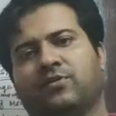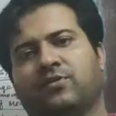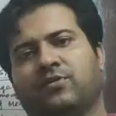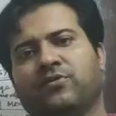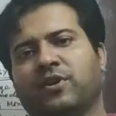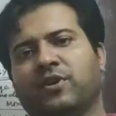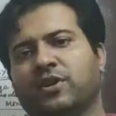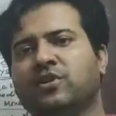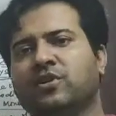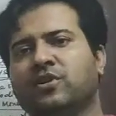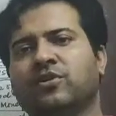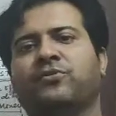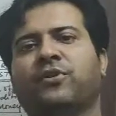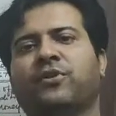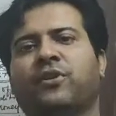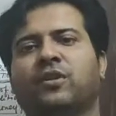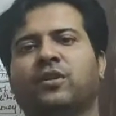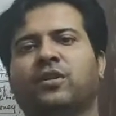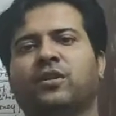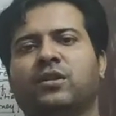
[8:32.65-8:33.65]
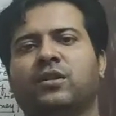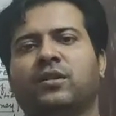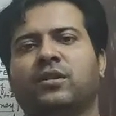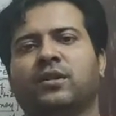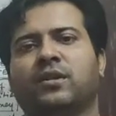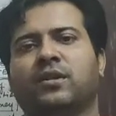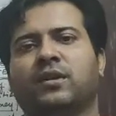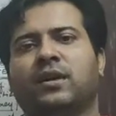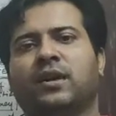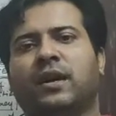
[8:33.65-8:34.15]
first of all,
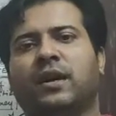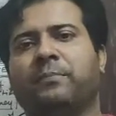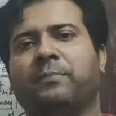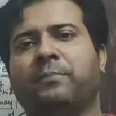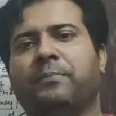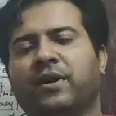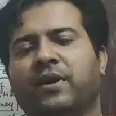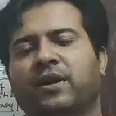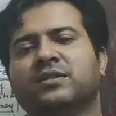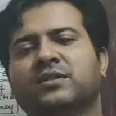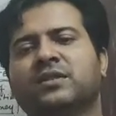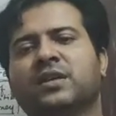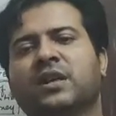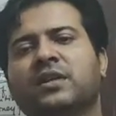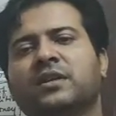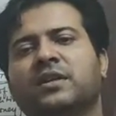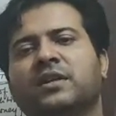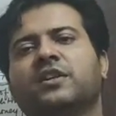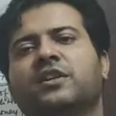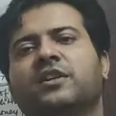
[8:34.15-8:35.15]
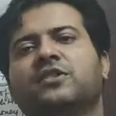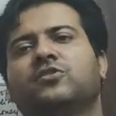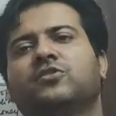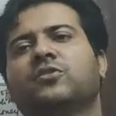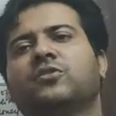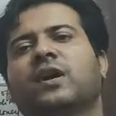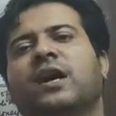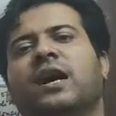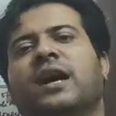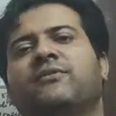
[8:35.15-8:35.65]
a person needs
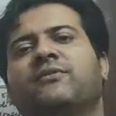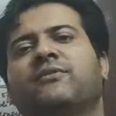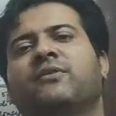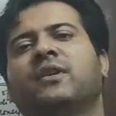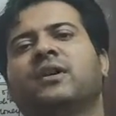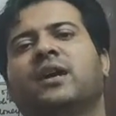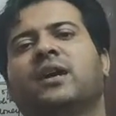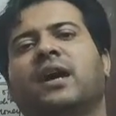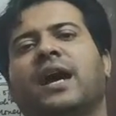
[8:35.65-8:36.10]
to have